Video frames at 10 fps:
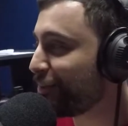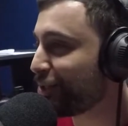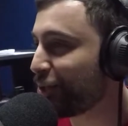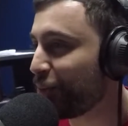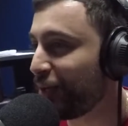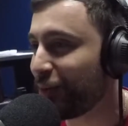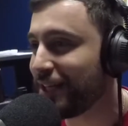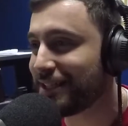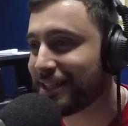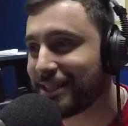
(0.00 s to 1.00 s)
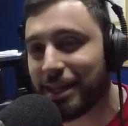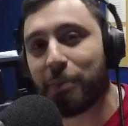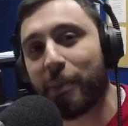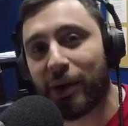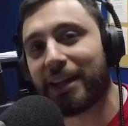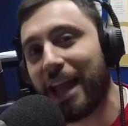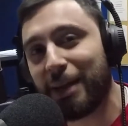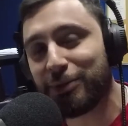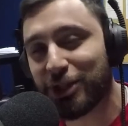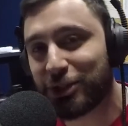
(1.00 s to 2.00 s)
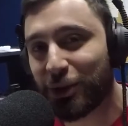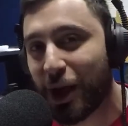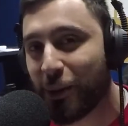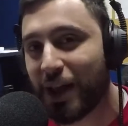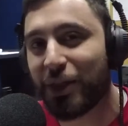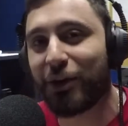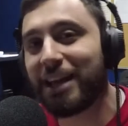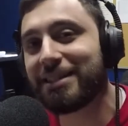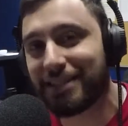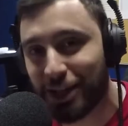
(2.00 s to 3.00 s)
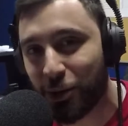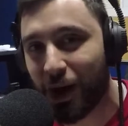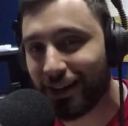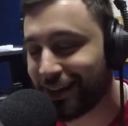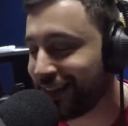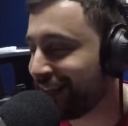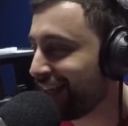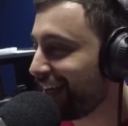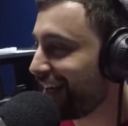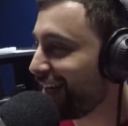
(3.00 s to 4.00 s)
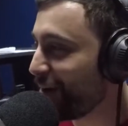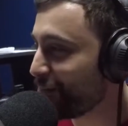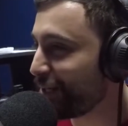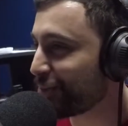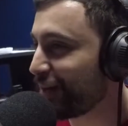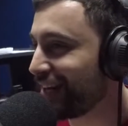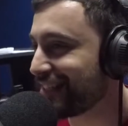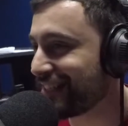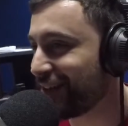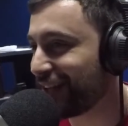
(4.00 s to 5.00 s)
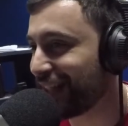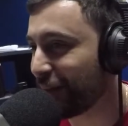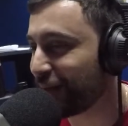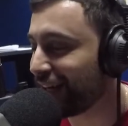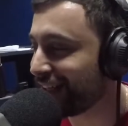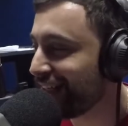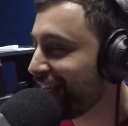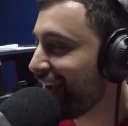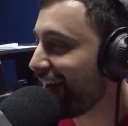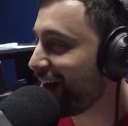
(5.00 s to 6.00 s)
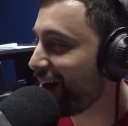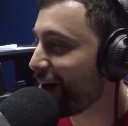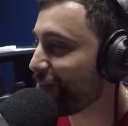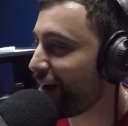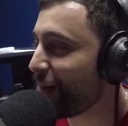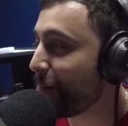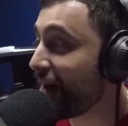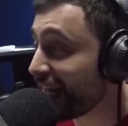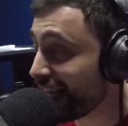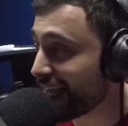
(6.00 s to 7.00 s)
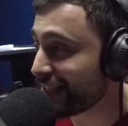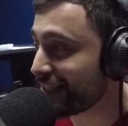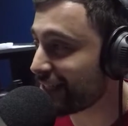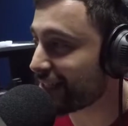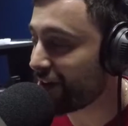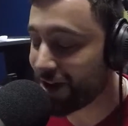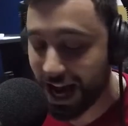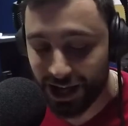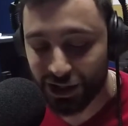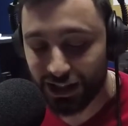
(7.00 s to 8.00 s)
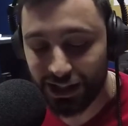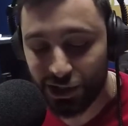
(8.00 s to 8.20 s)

So we need to step up our game just so that way there is equality between us here in Lebanon. My guests are actually